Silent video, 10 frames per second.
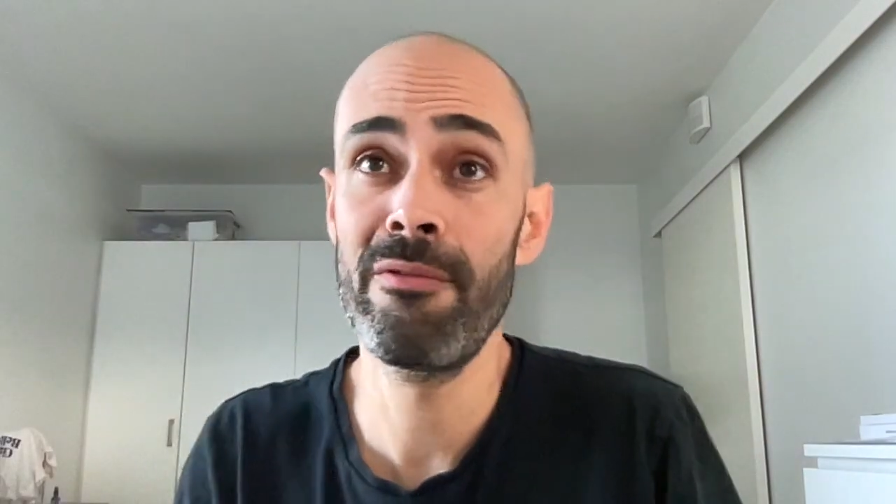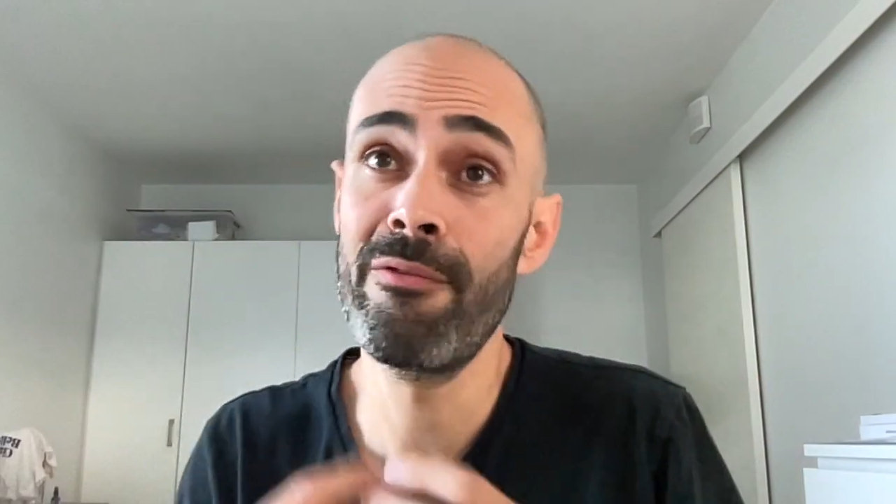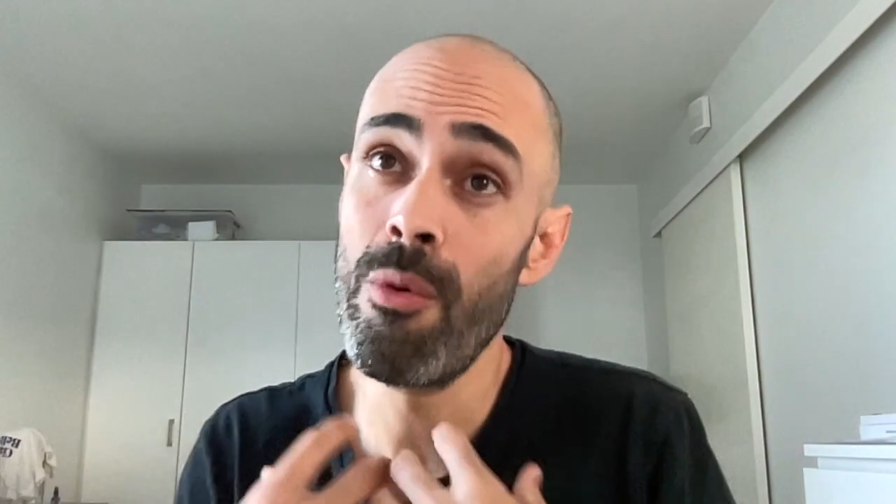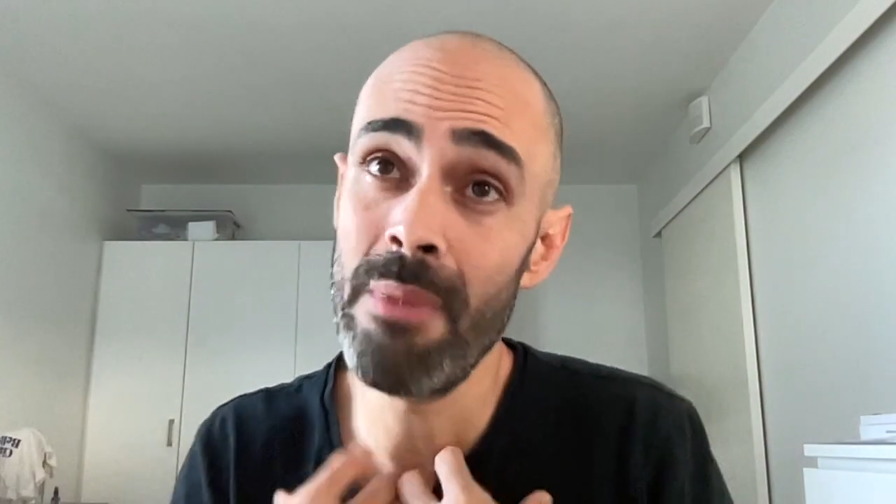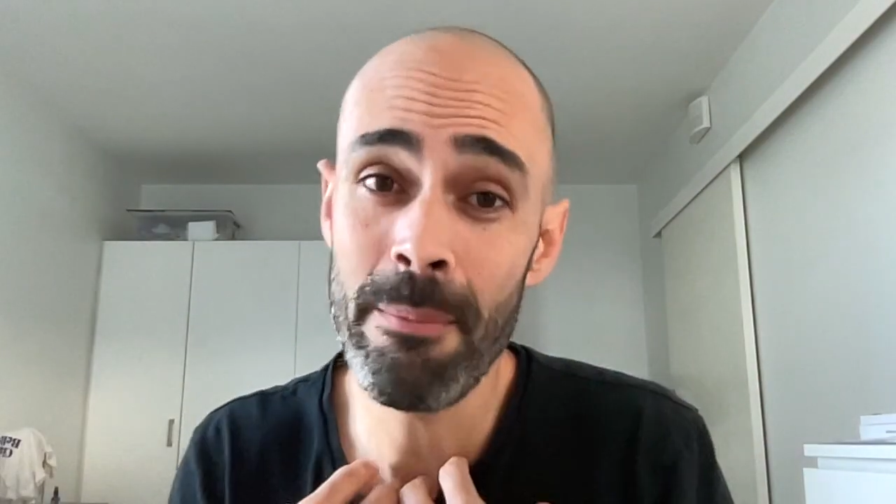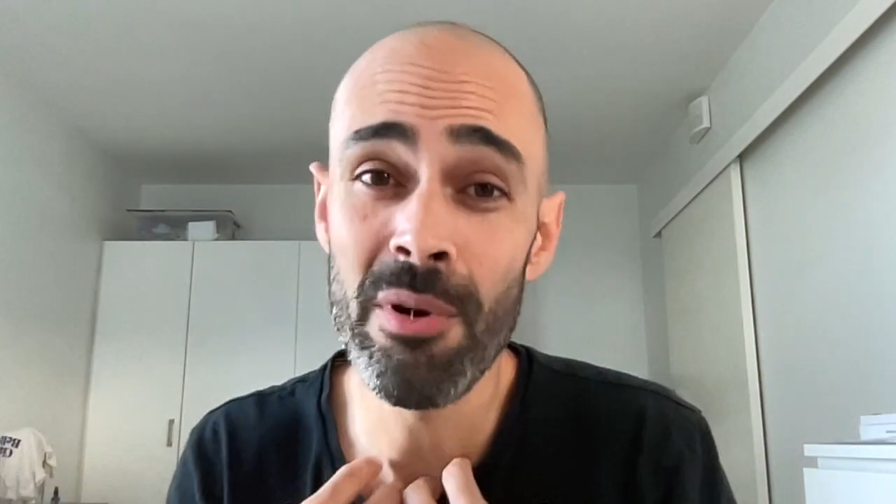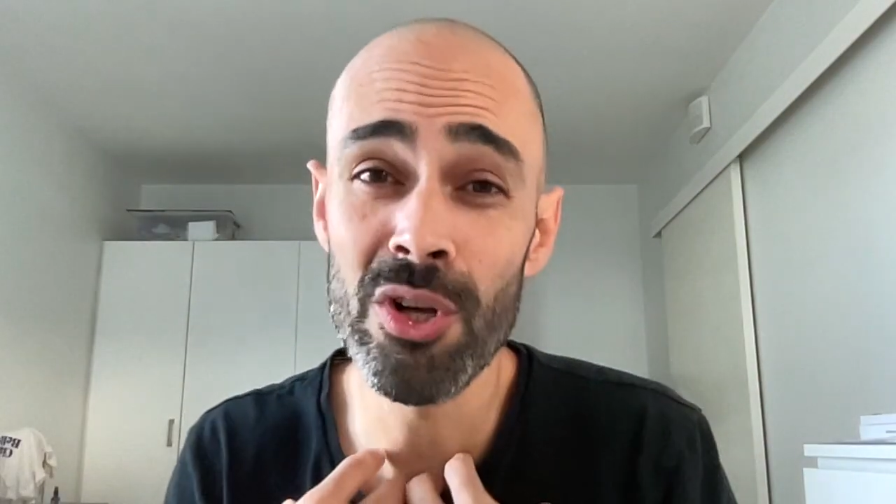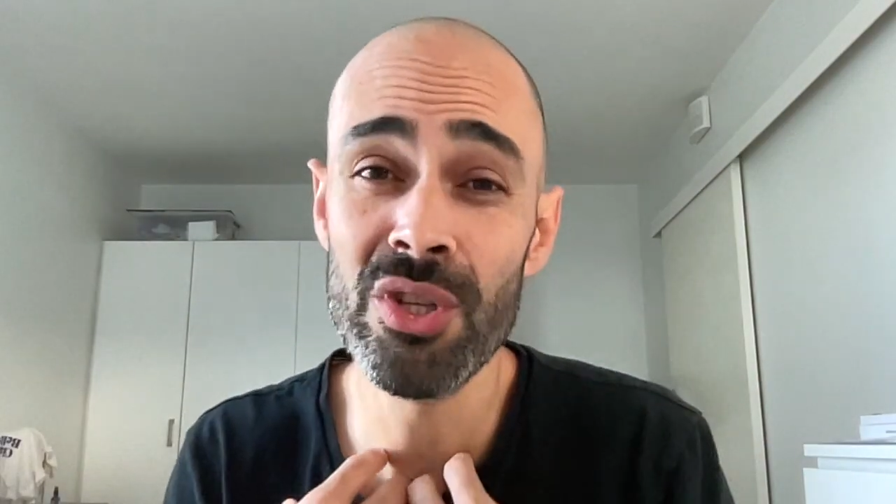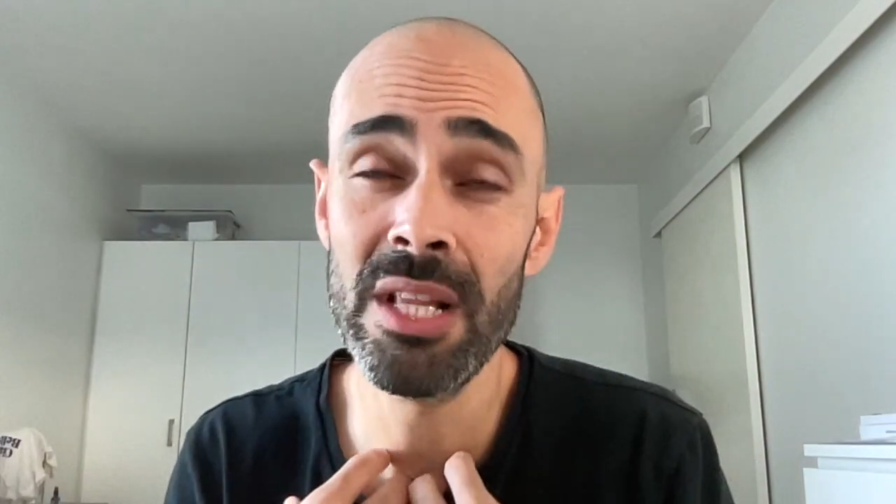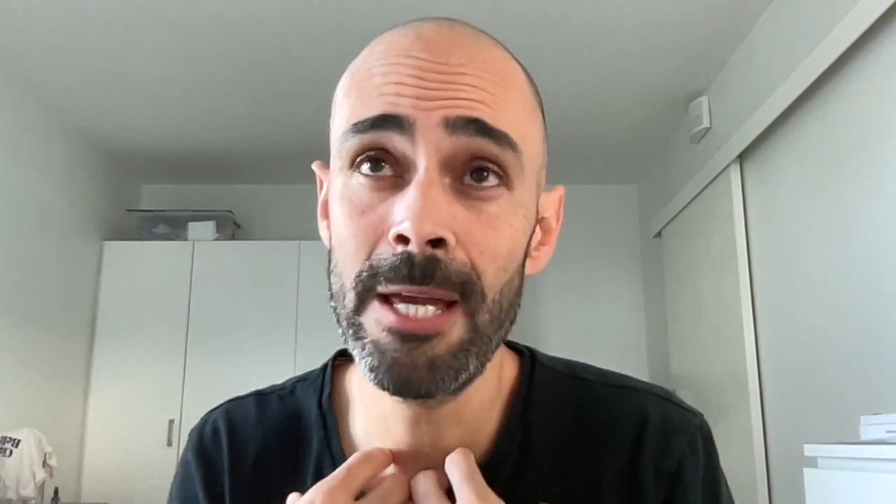For me
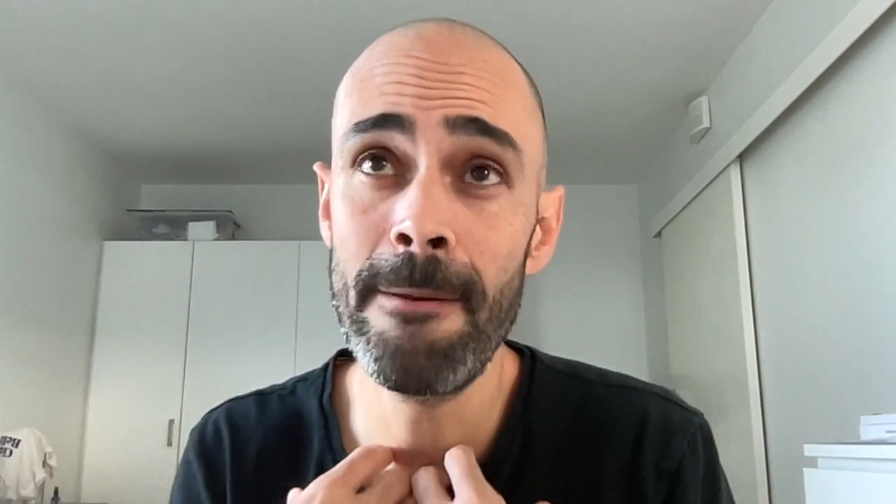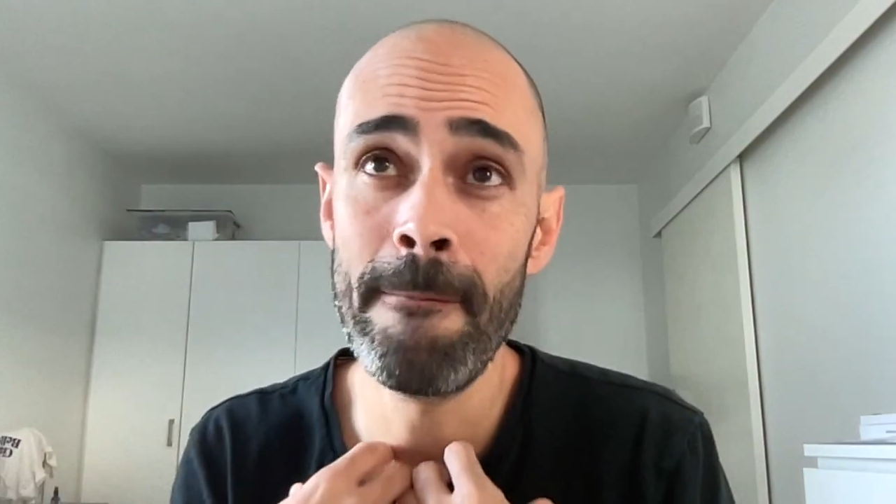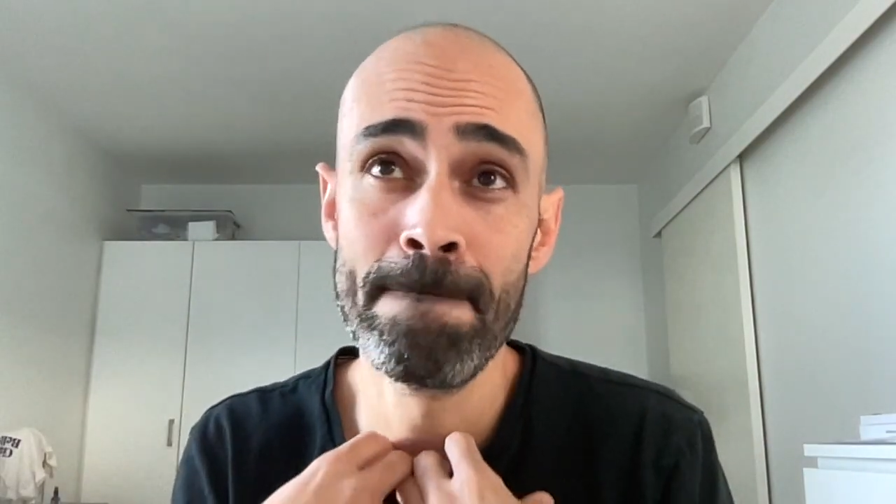personally,